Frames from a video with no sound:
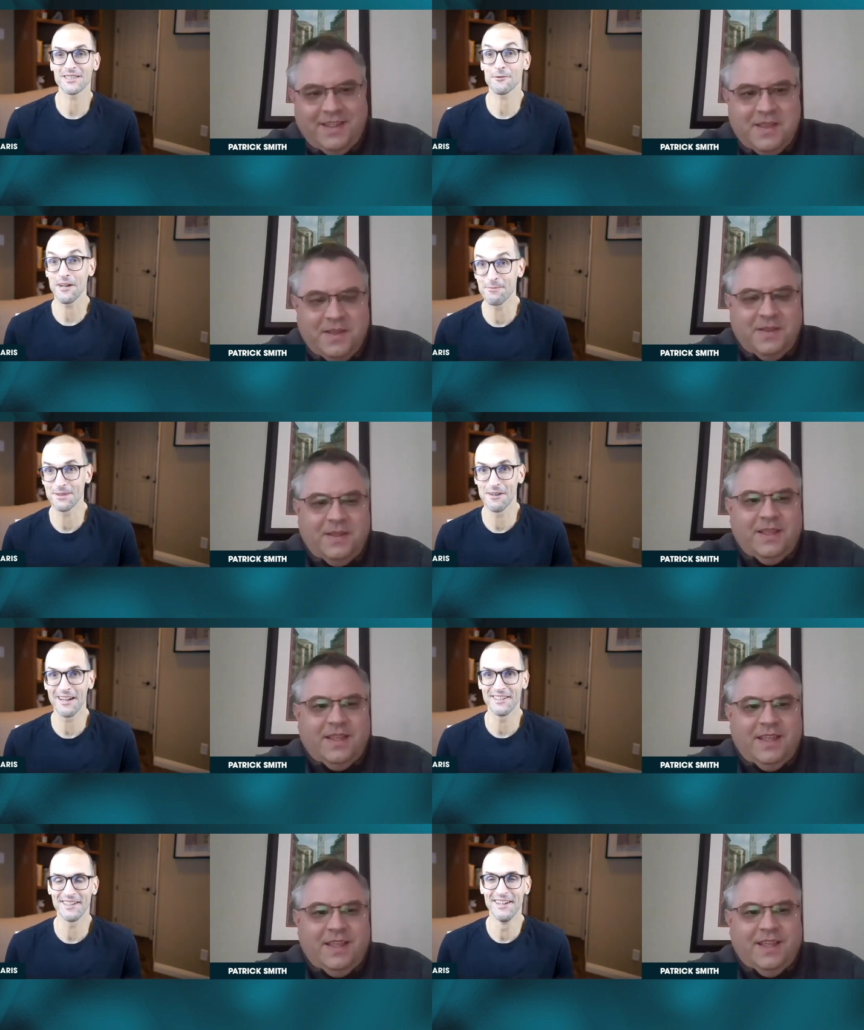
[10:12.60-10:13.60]
Speaker 1: script
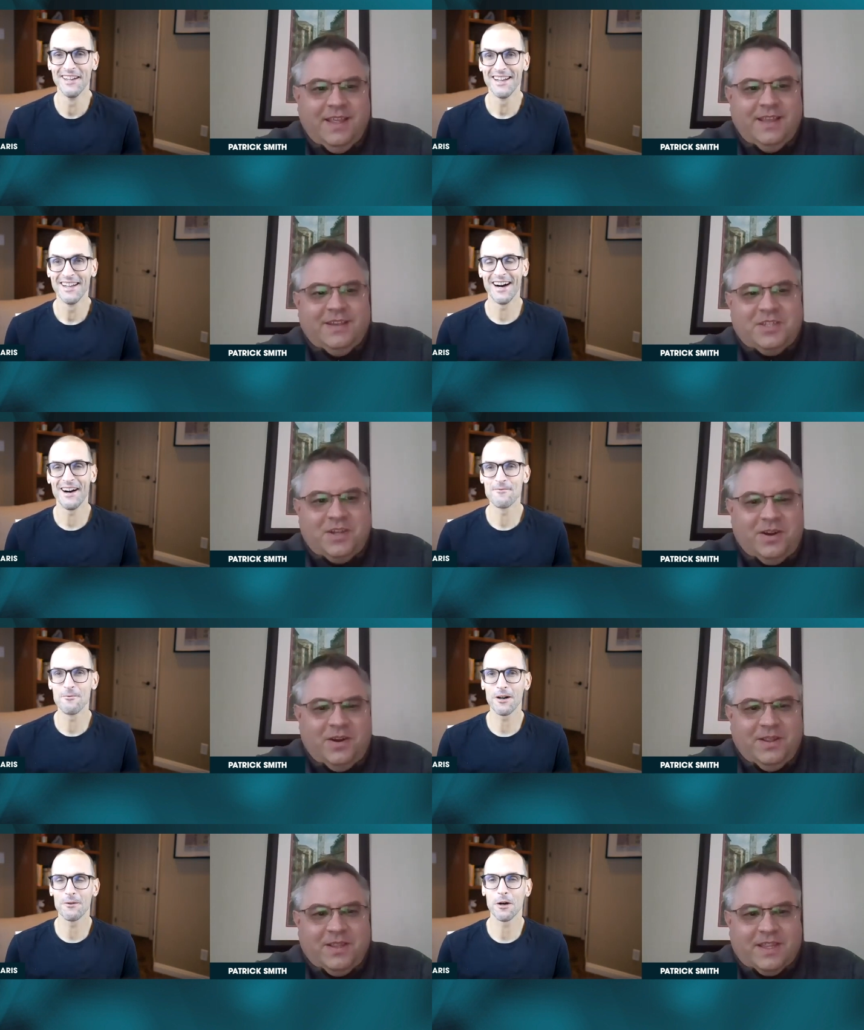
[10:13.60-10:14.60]
rather uh, sure.
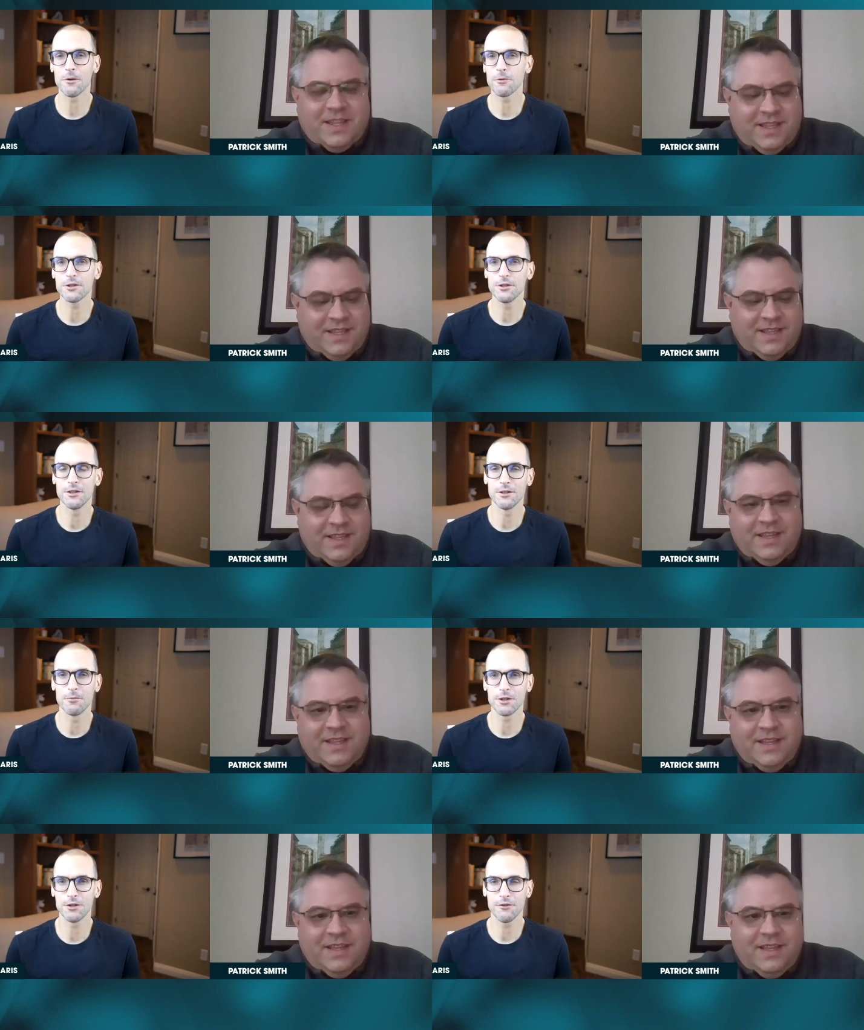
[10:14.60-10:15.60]
what, what would you
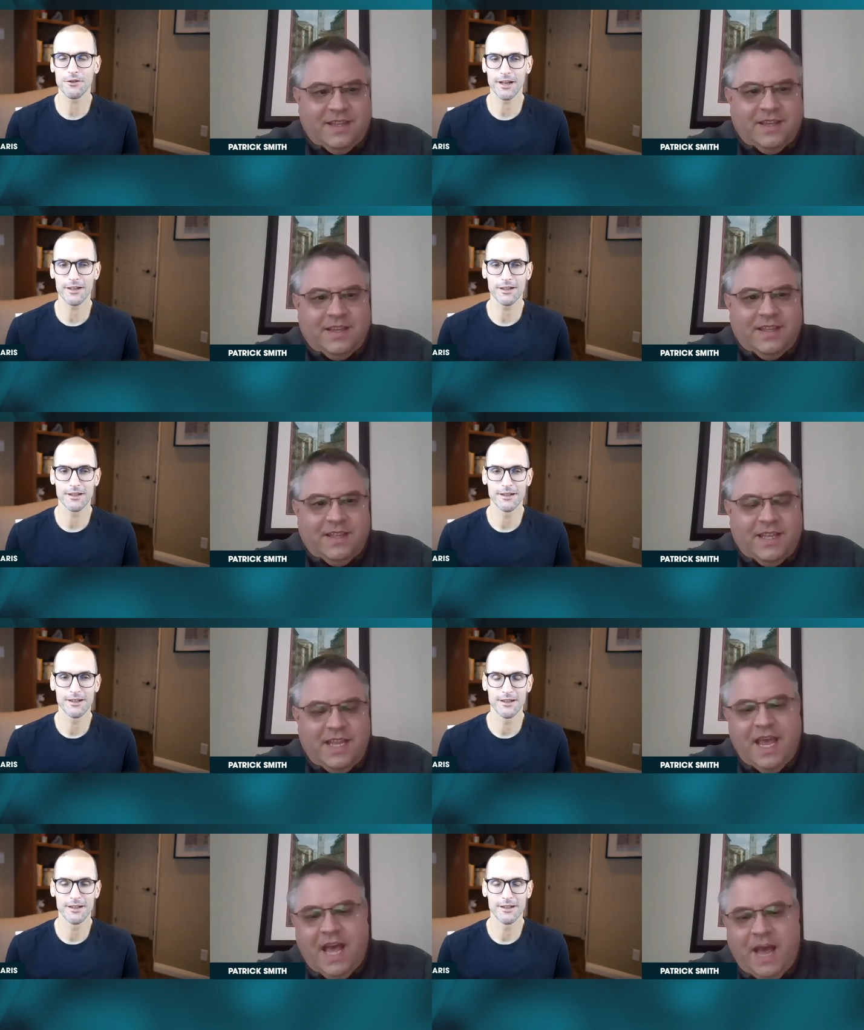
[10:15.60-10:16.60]
what do you think
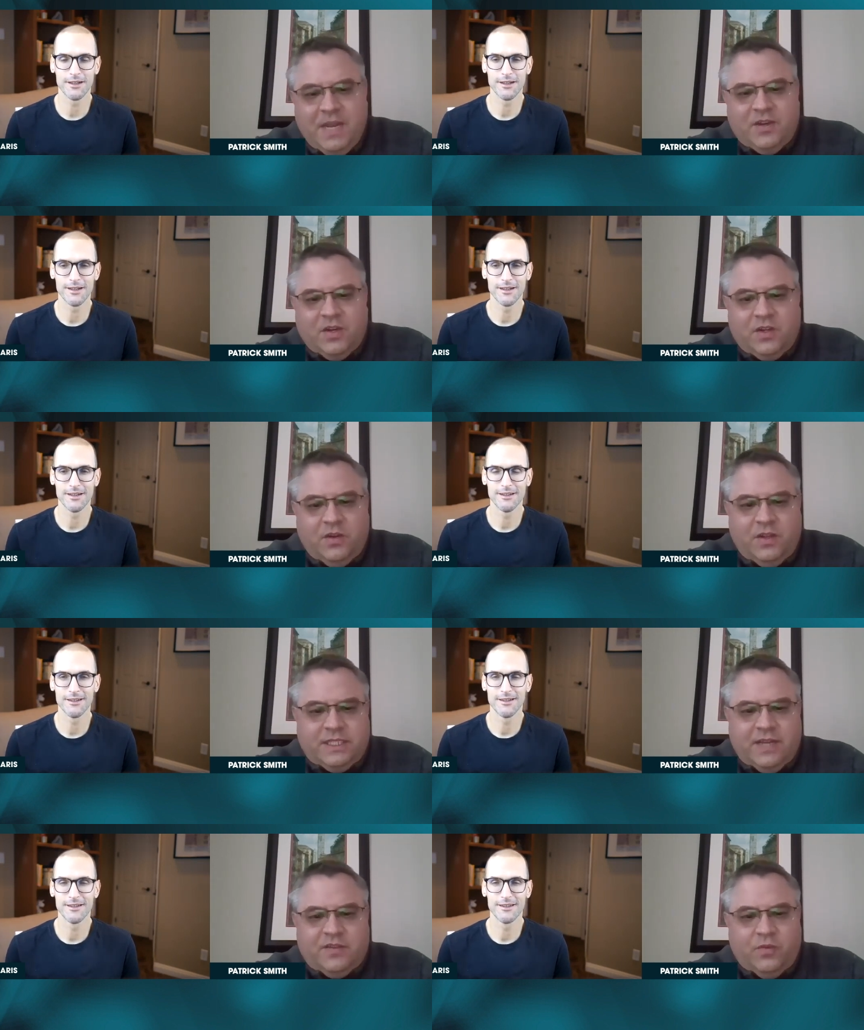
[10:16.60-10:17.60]
Speaker 2: yeah, I mean,
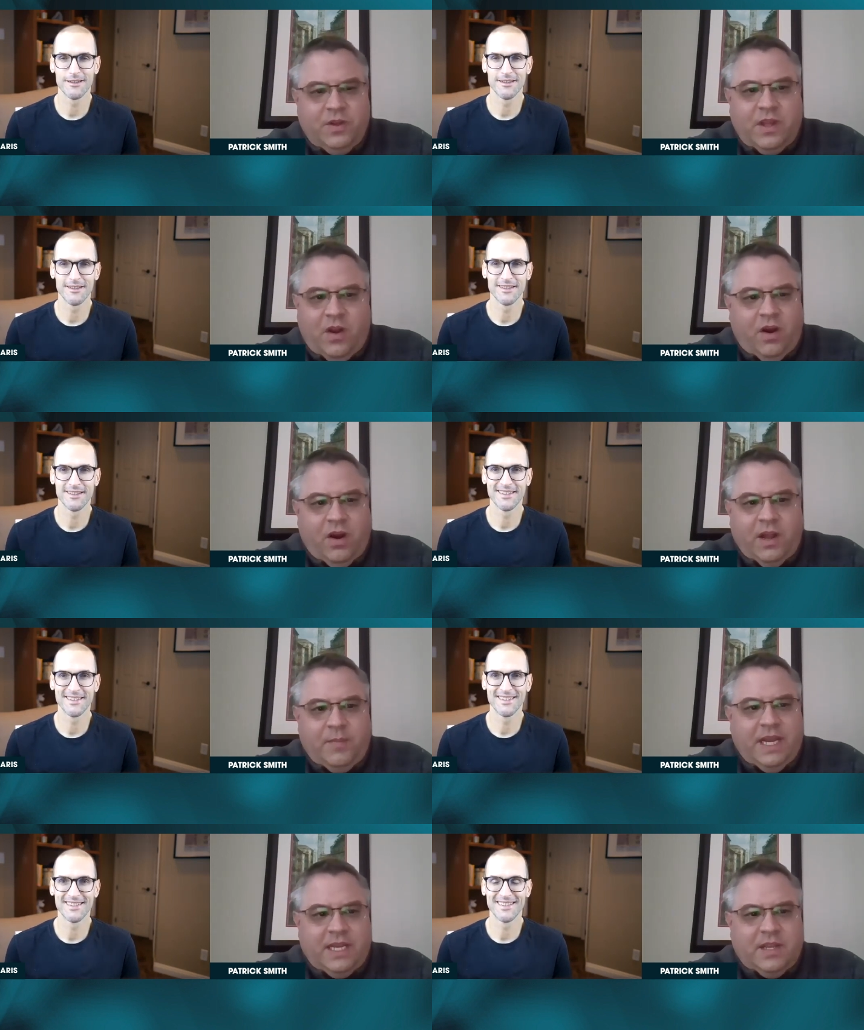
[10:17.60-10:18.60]
Julius, it's really hard.
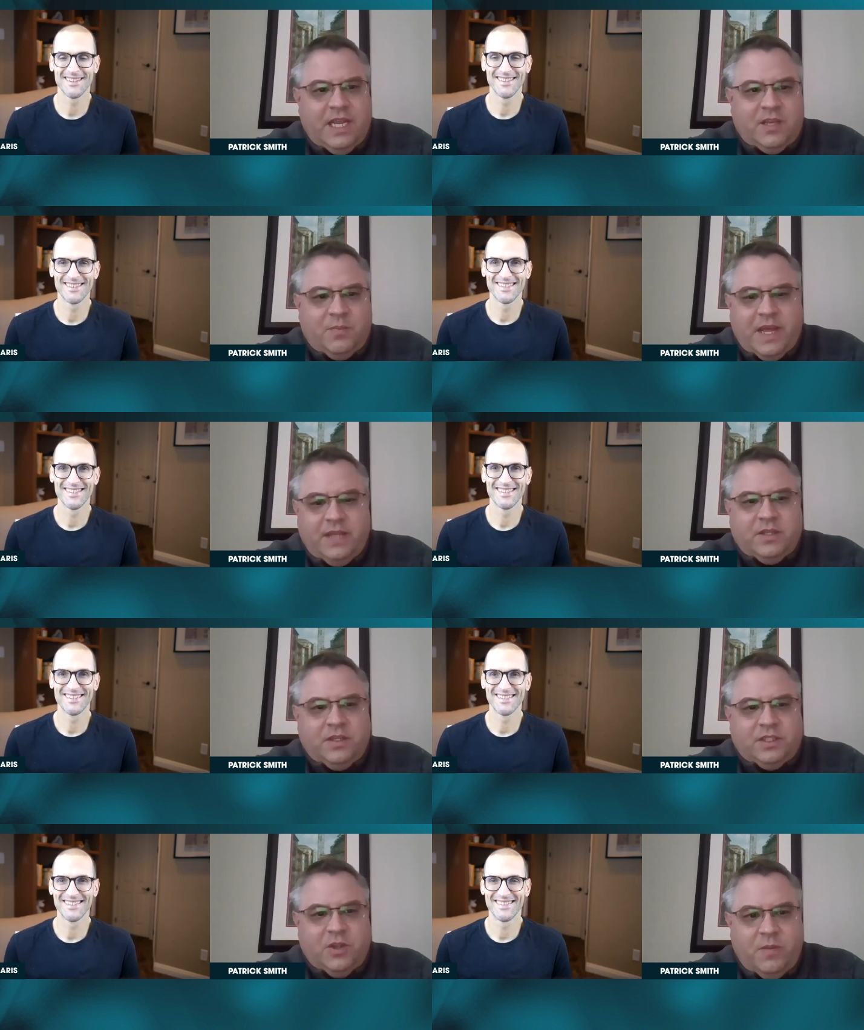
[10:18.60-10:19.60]
I mean, it, it depends
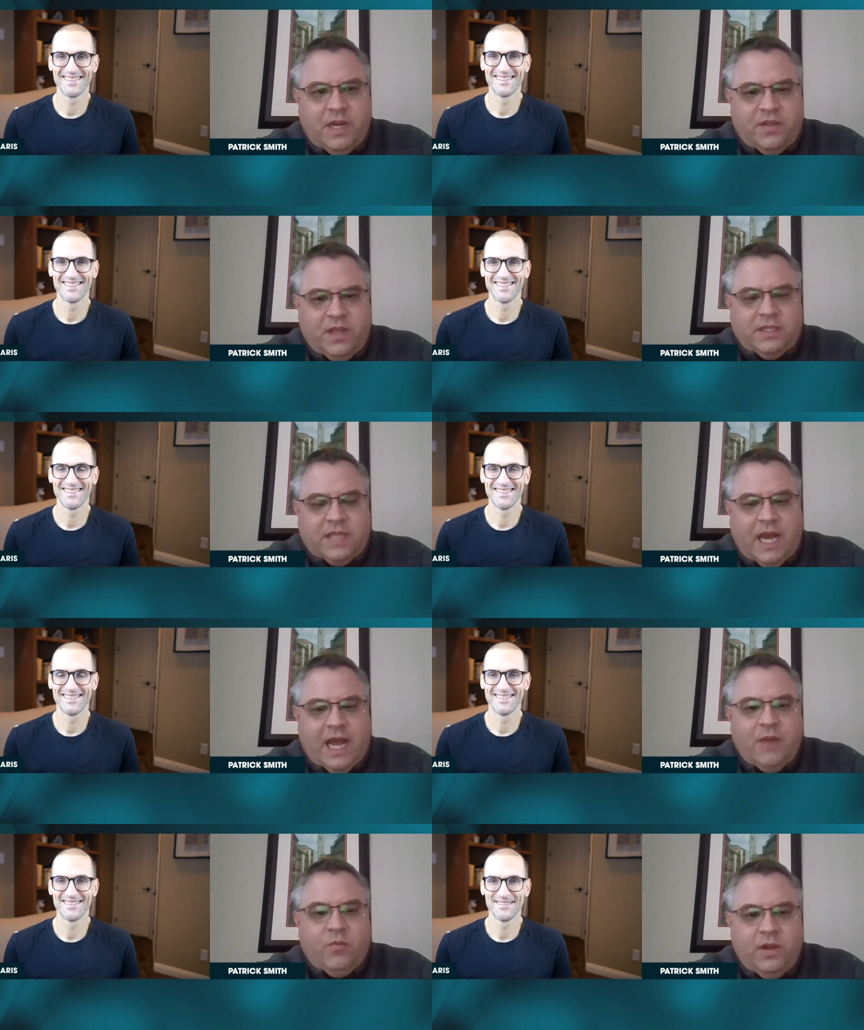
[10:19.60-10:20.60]
on so many things. I,
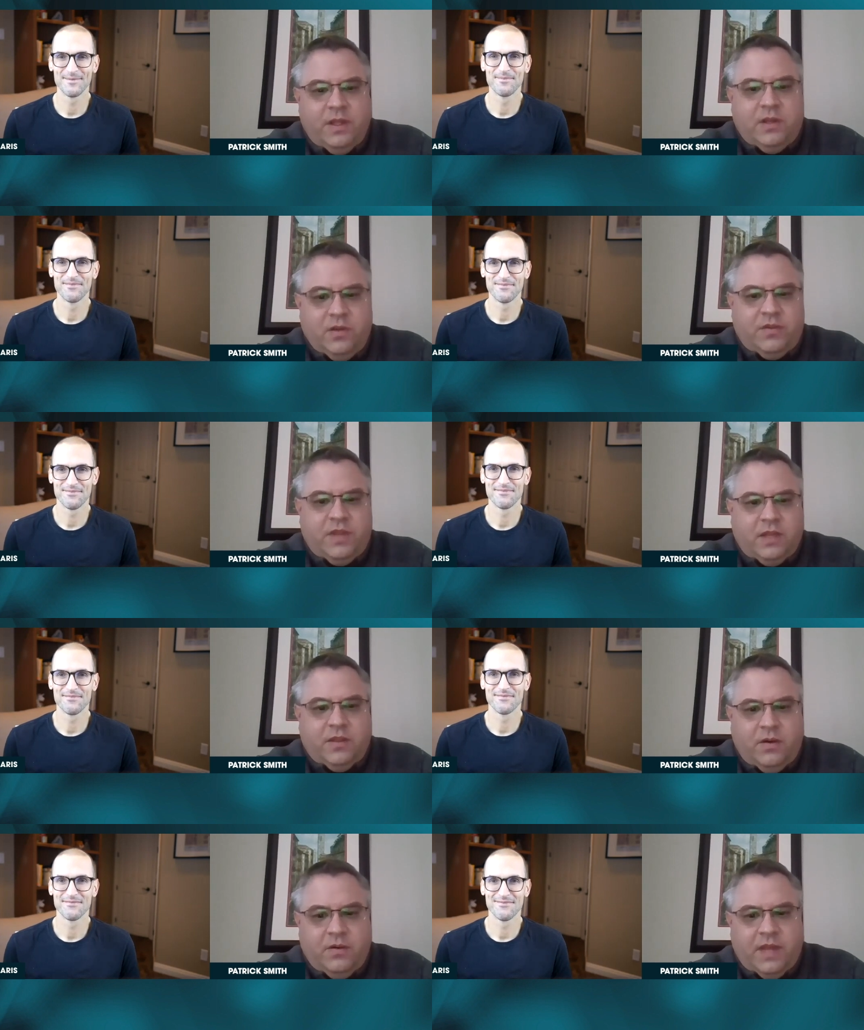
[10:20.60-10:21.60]
I really do
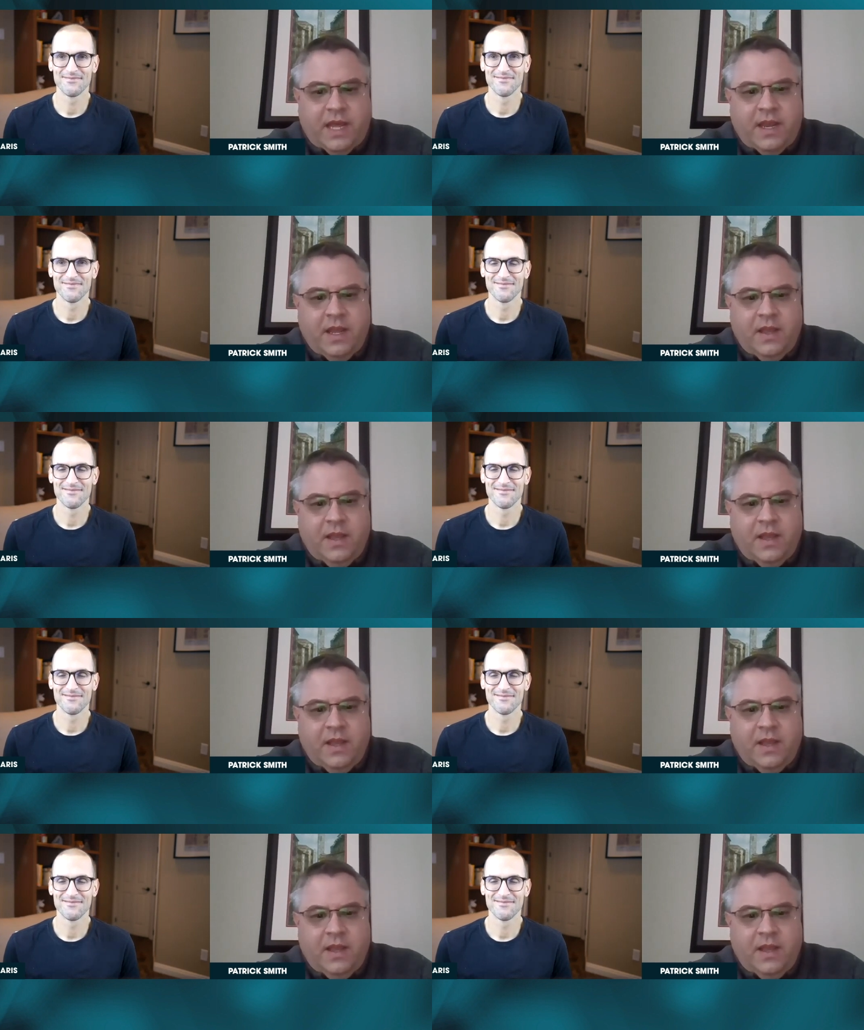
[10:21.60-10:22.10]
think though that